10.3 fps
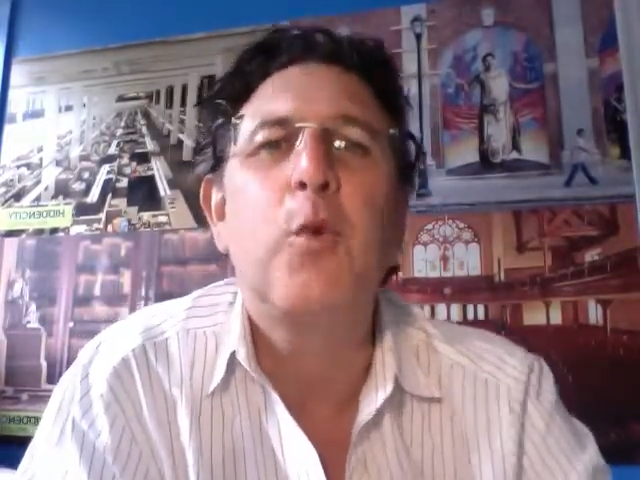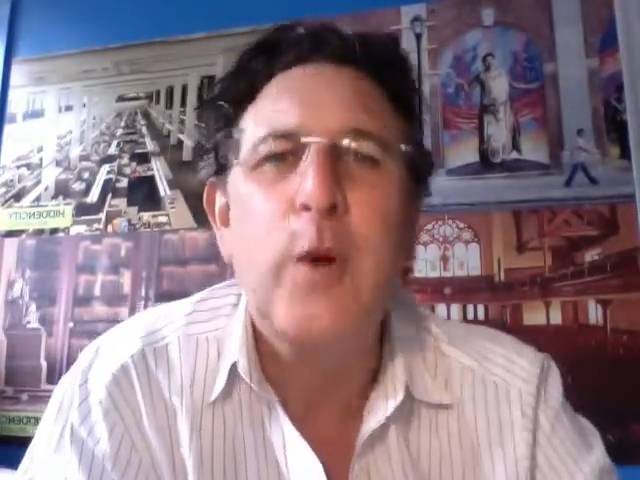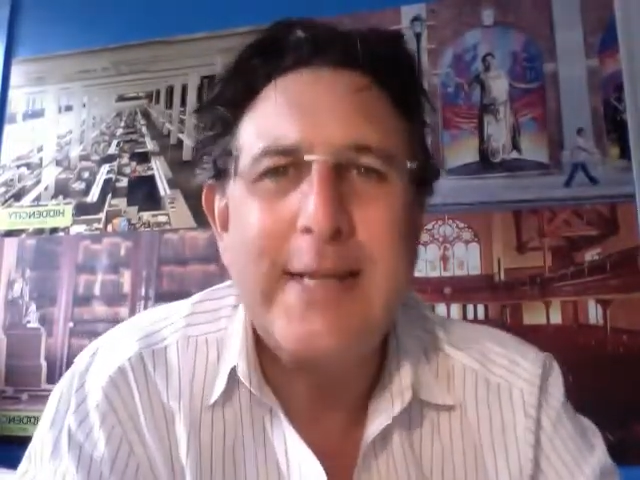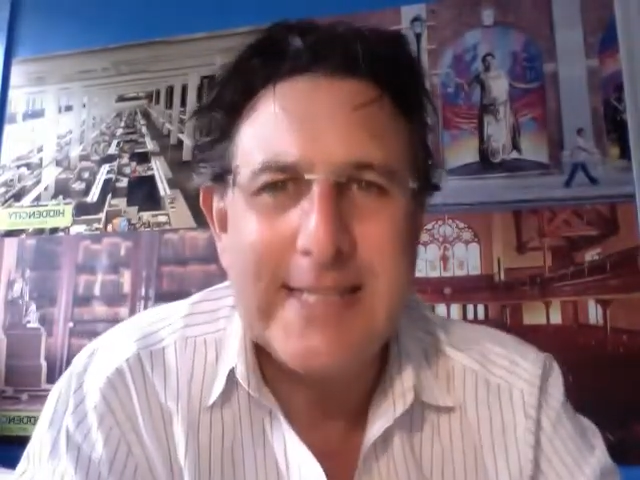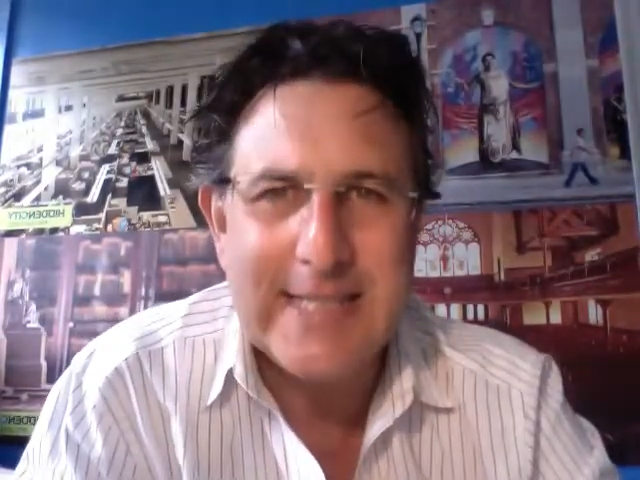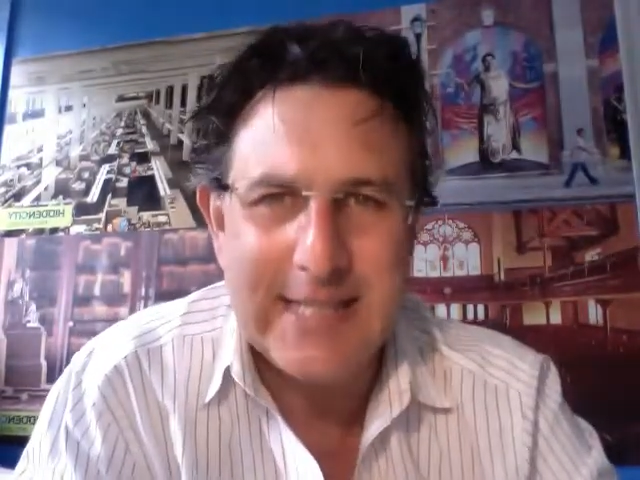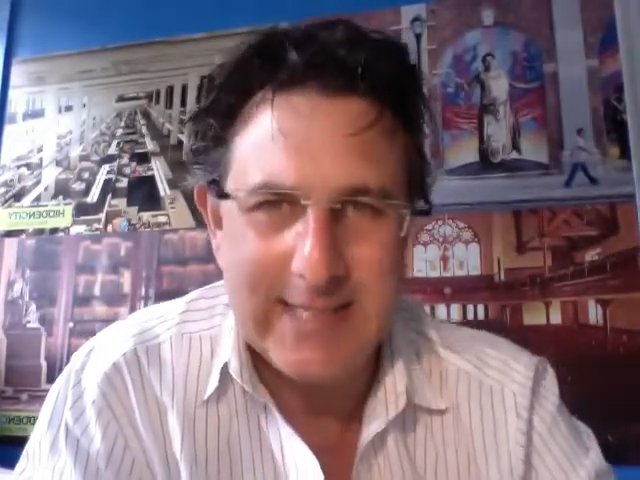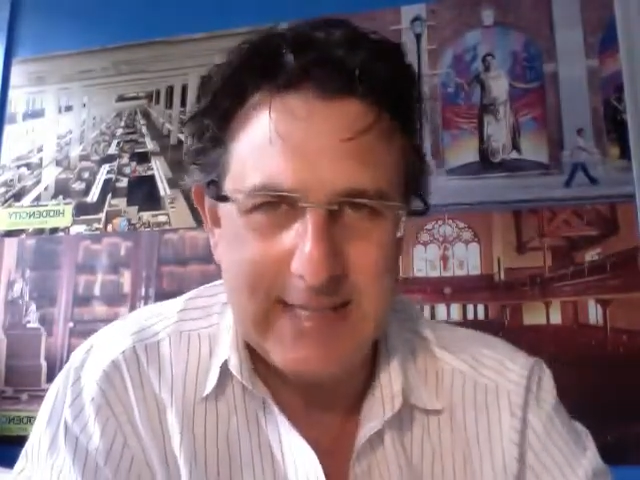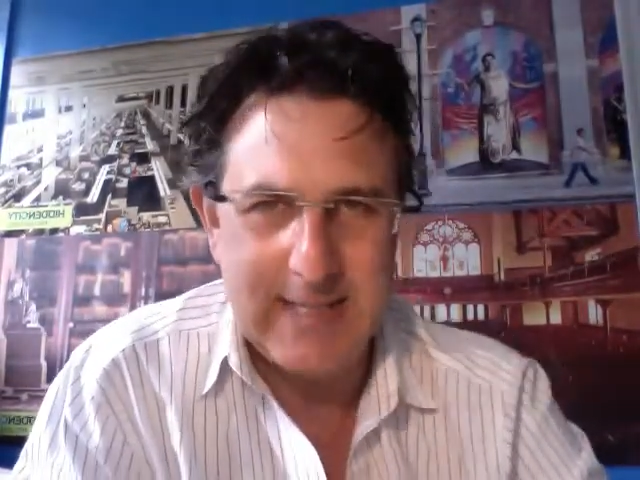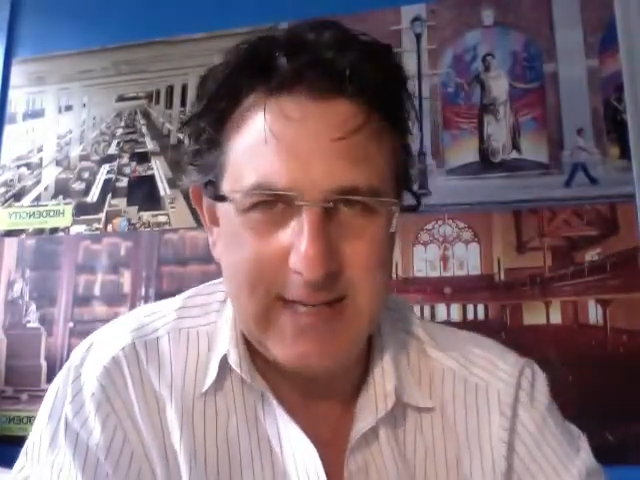prison
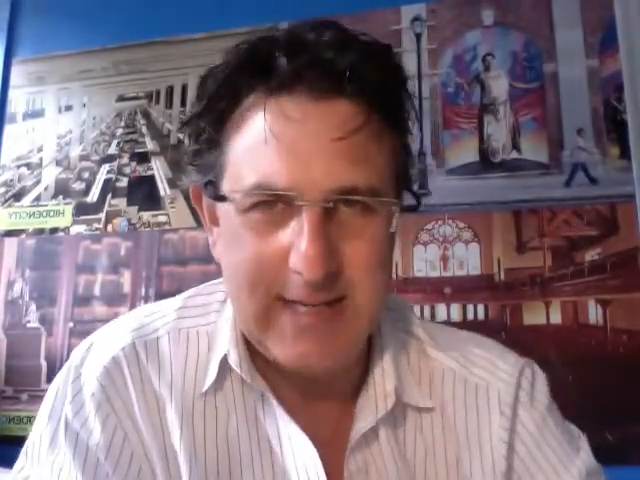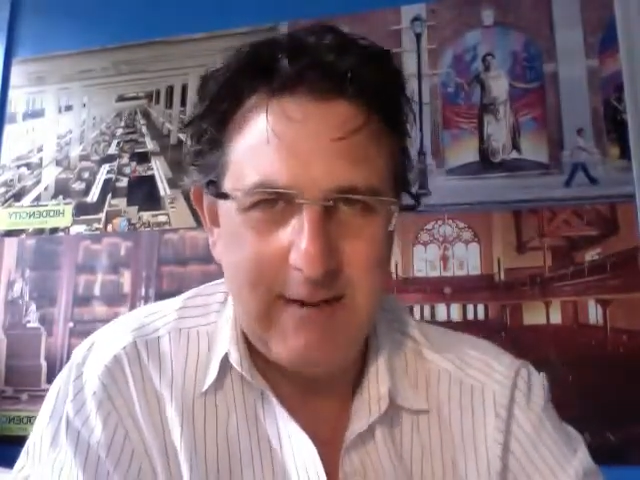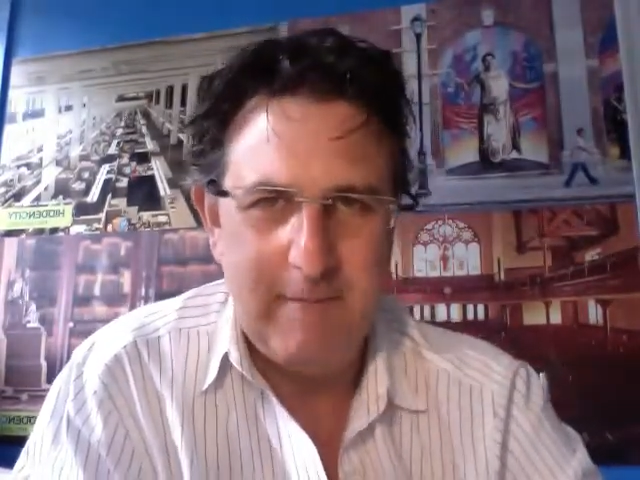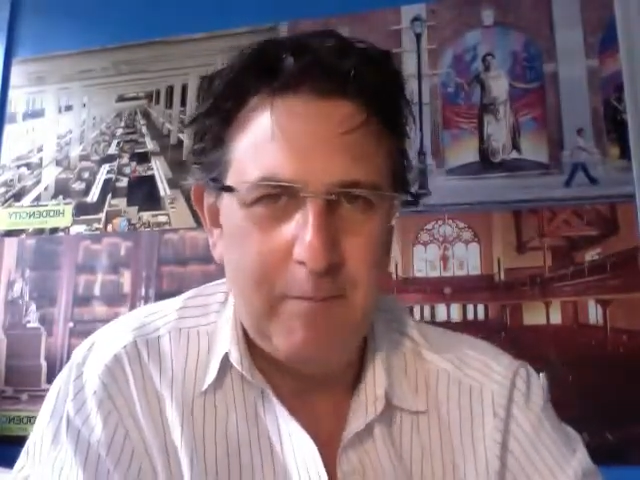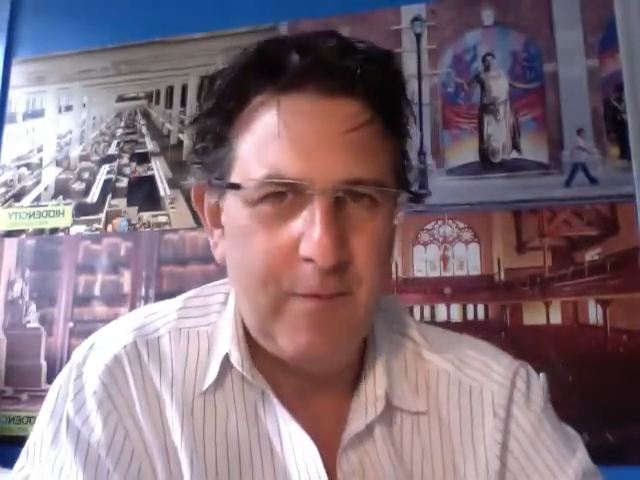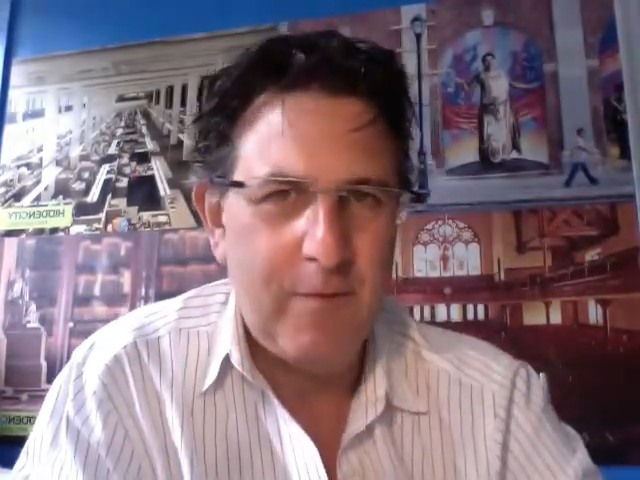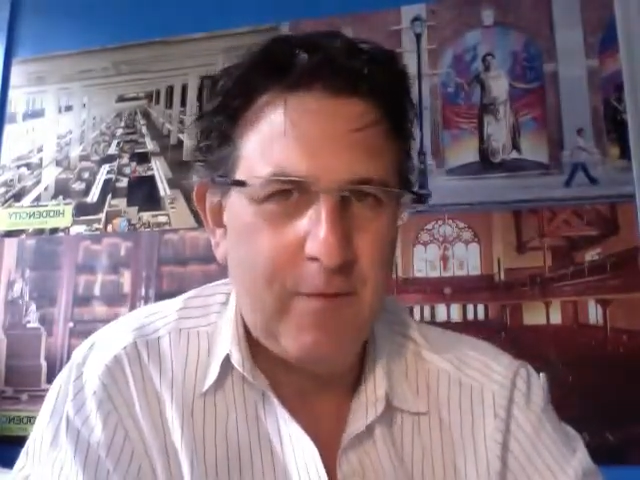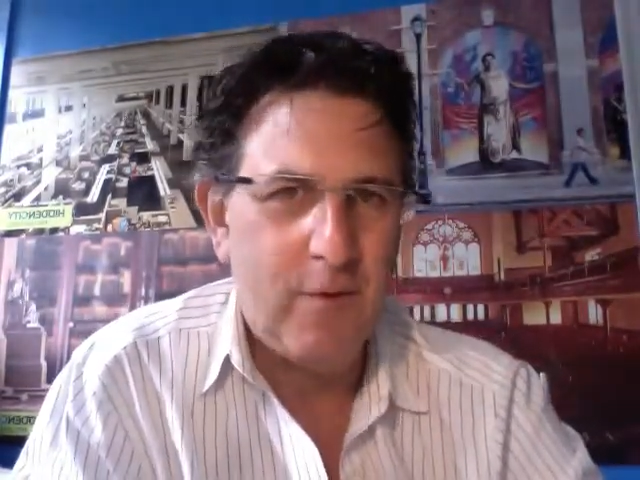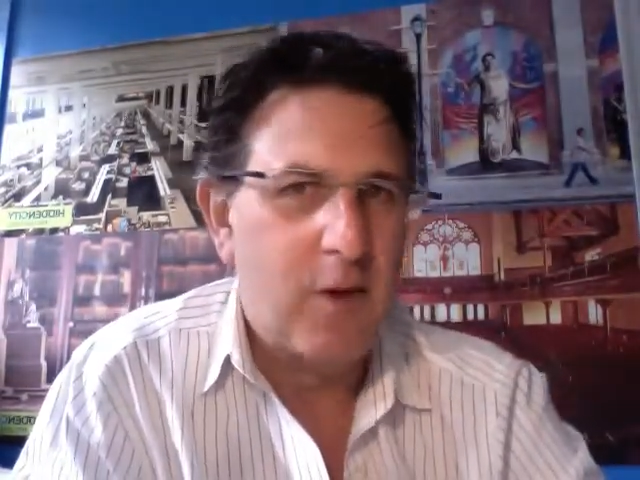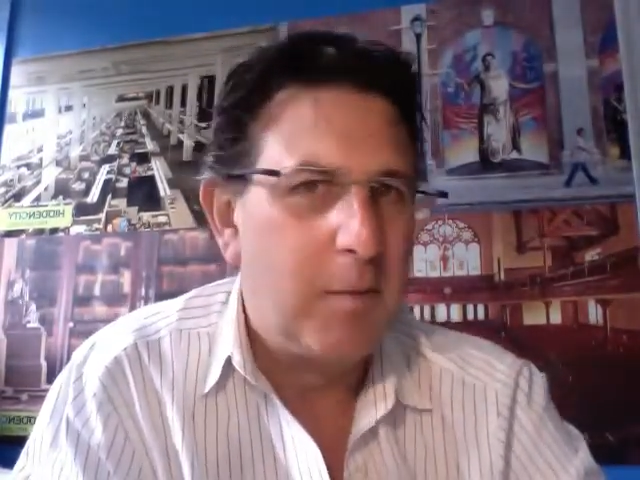
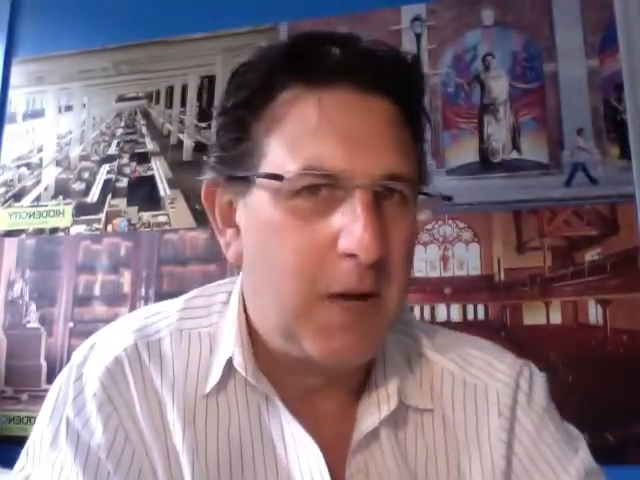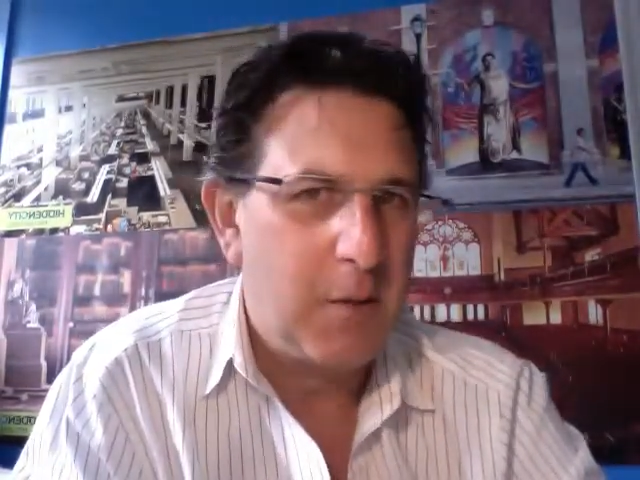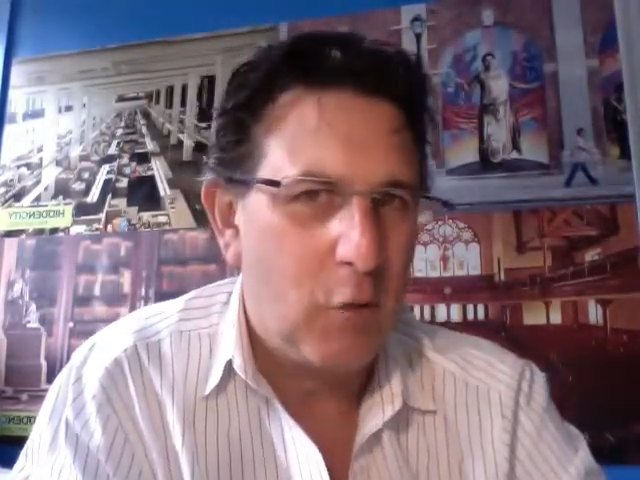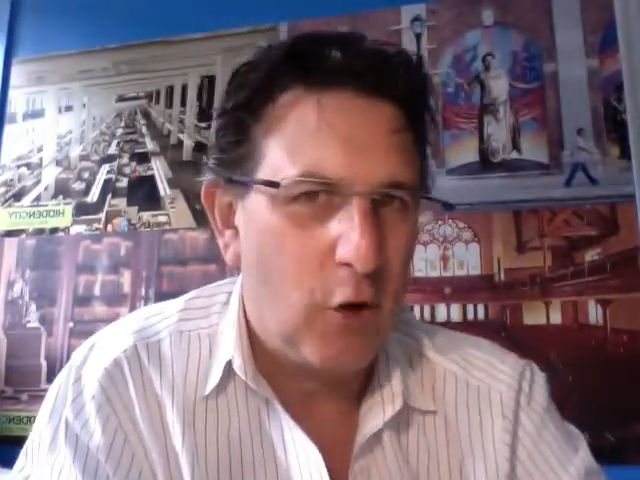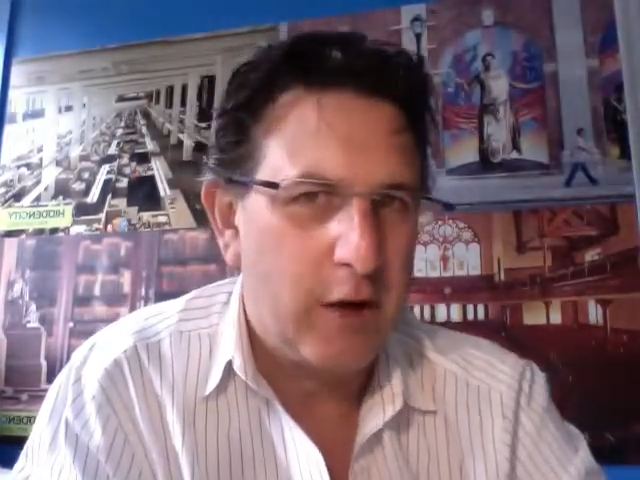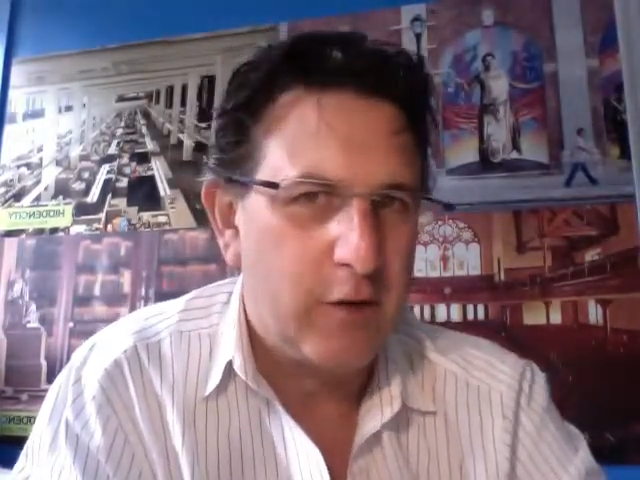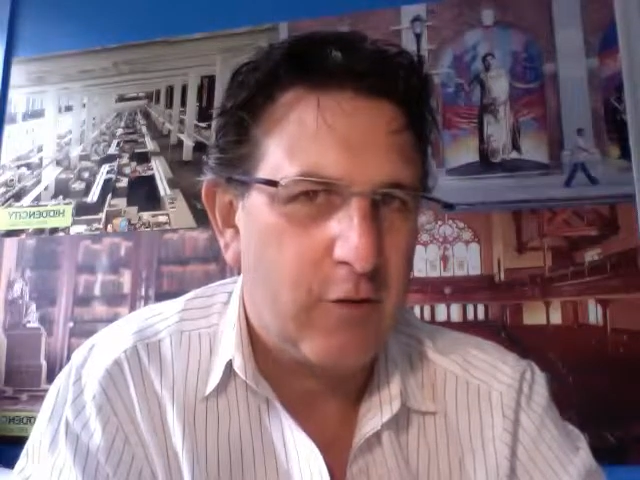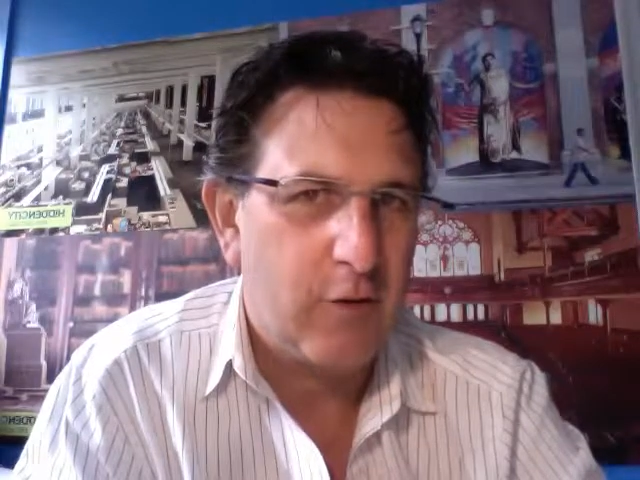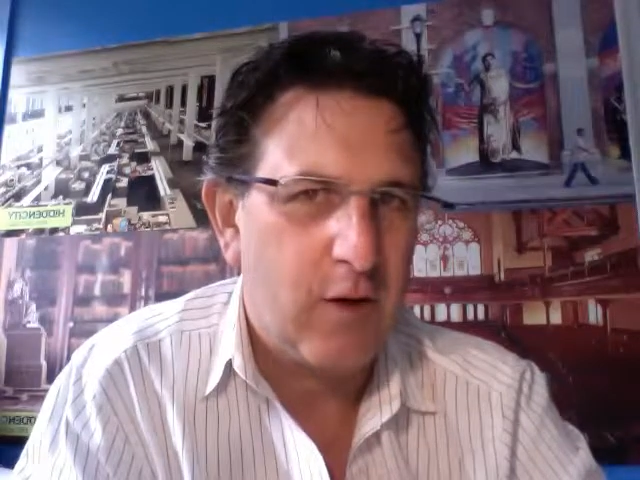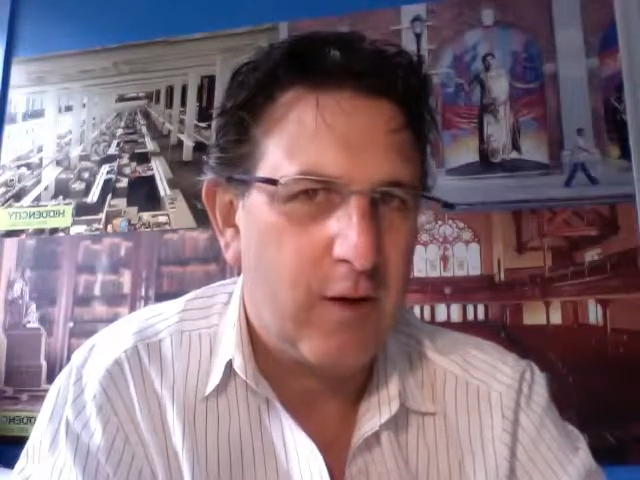committing mortgage
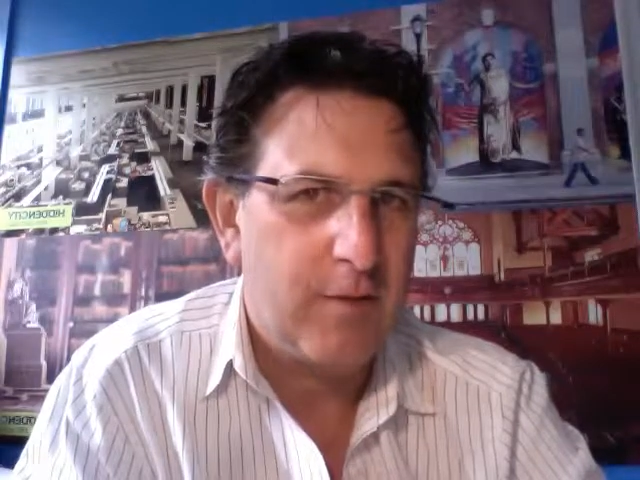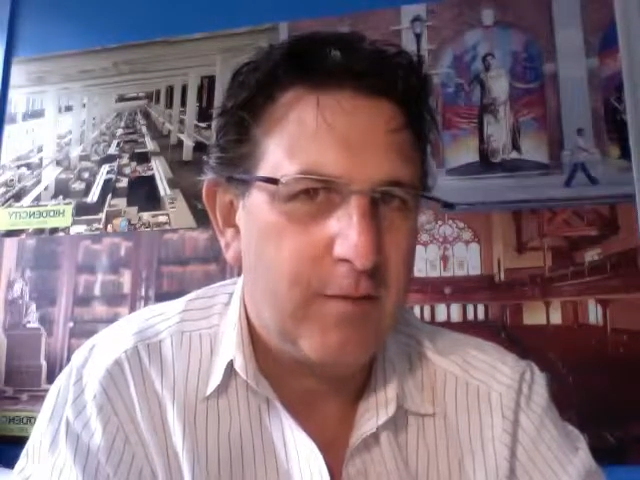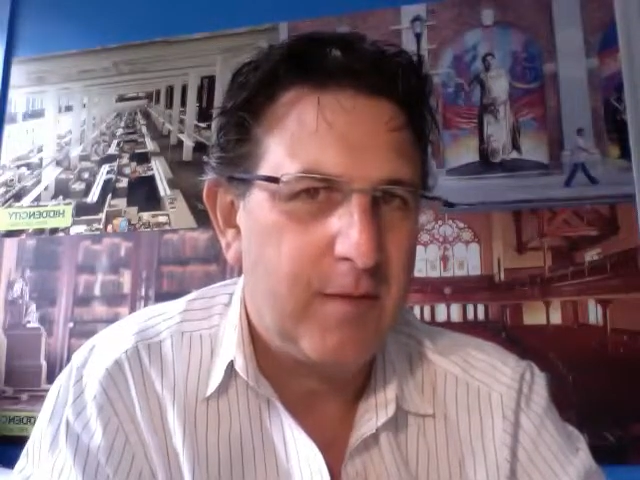fraud.